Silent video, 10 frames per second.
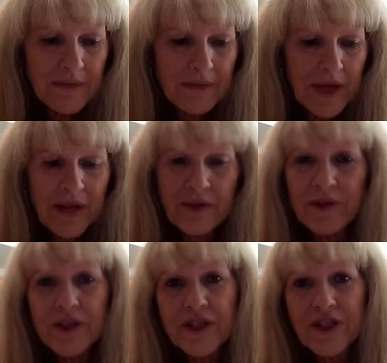Heather,
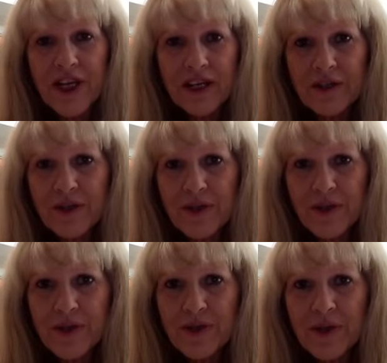that just had her
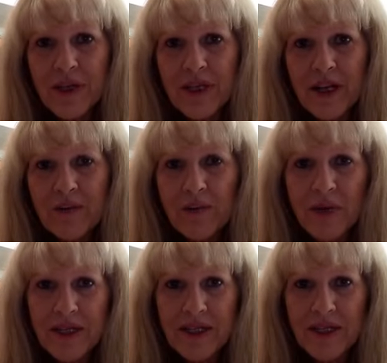surgery a couple
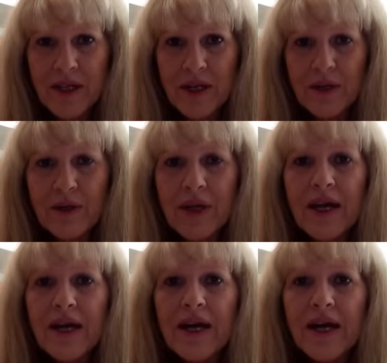weeks ago,
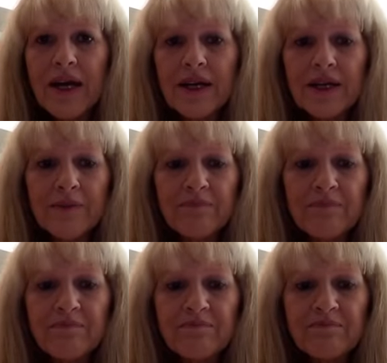
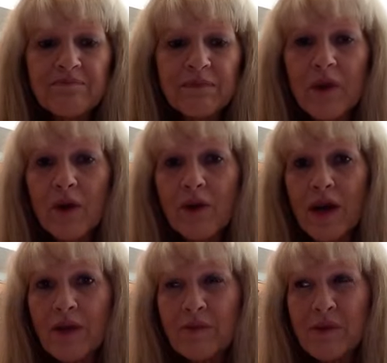or
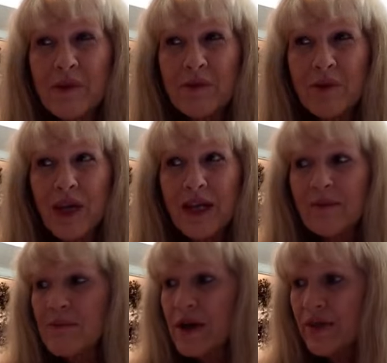maybe more like a
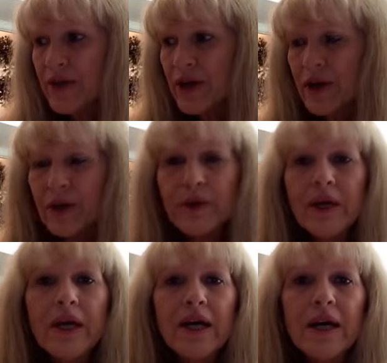month ago,
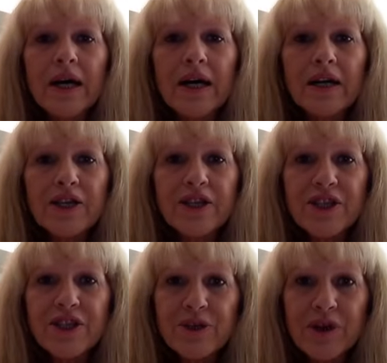
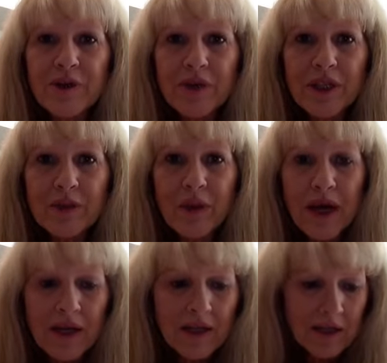she's doing really
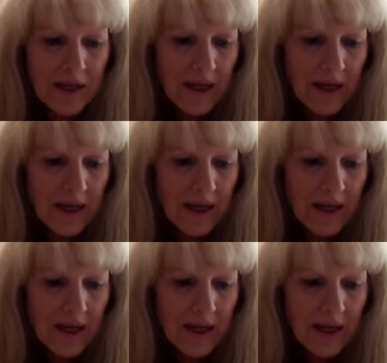well.